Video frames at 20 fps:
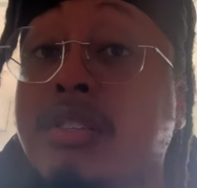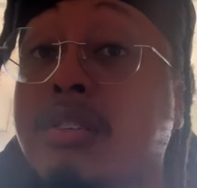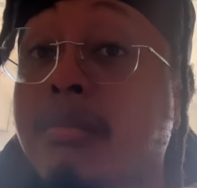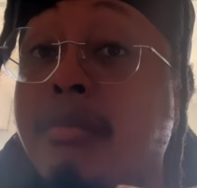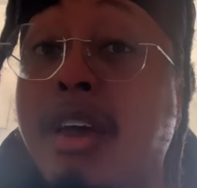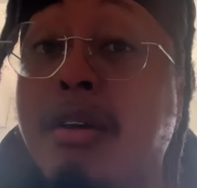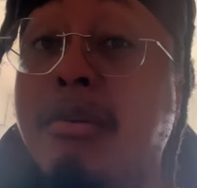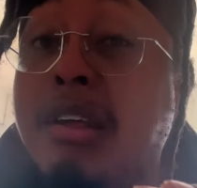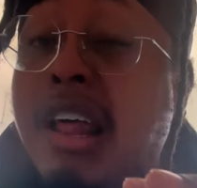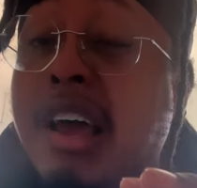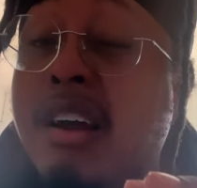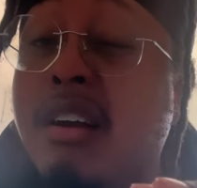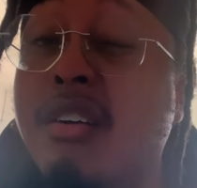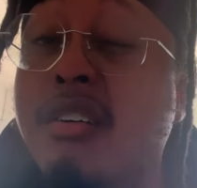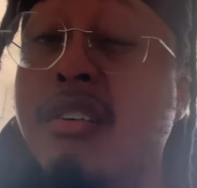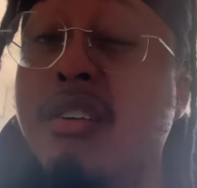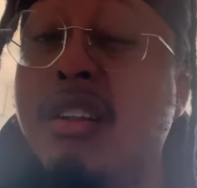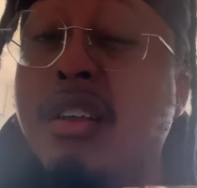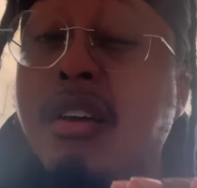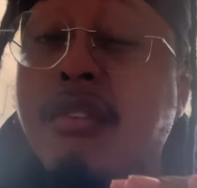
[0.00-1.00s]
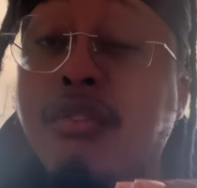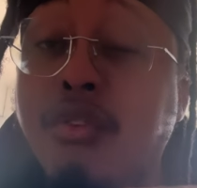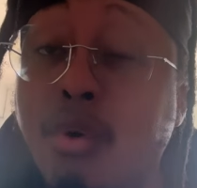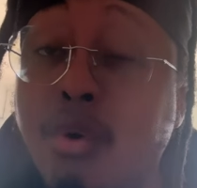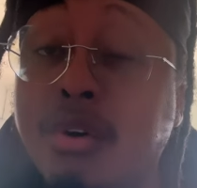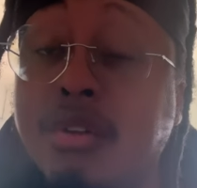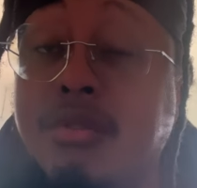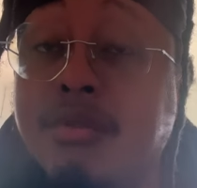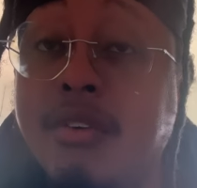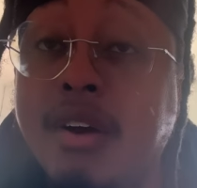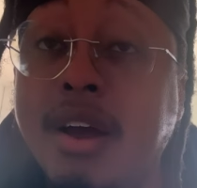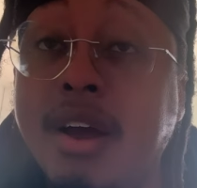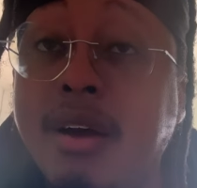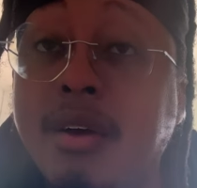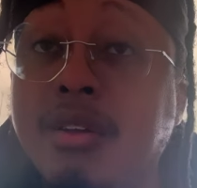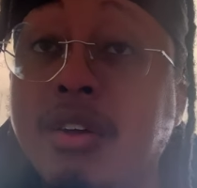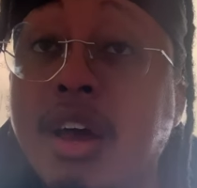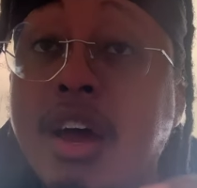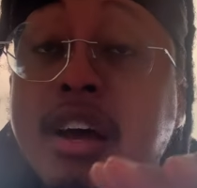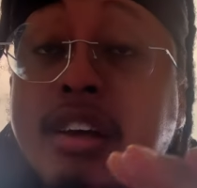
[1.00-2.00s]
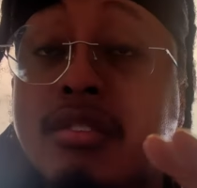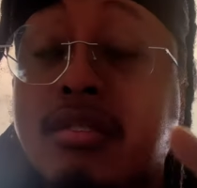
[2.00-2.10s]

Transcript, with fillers: so maybe like early 4th round.